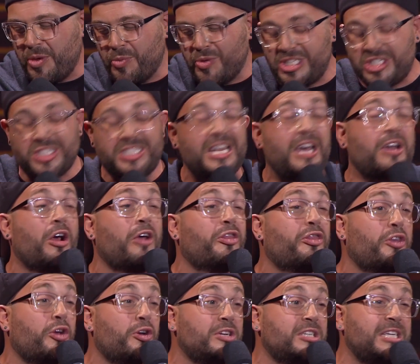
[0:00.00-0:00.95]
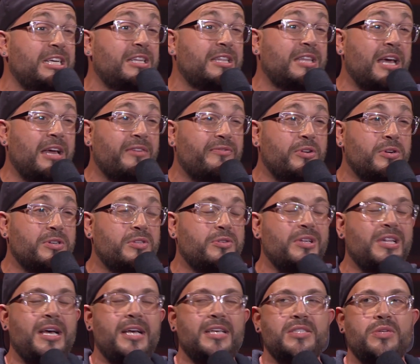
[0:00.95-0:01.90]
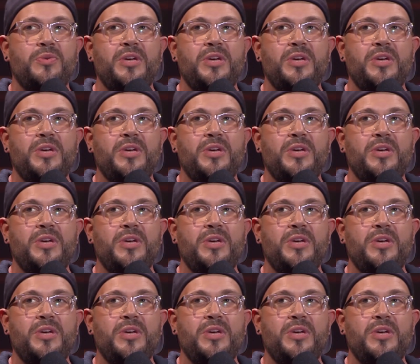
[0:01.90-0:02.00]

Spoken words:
We just had our 13th anniversary last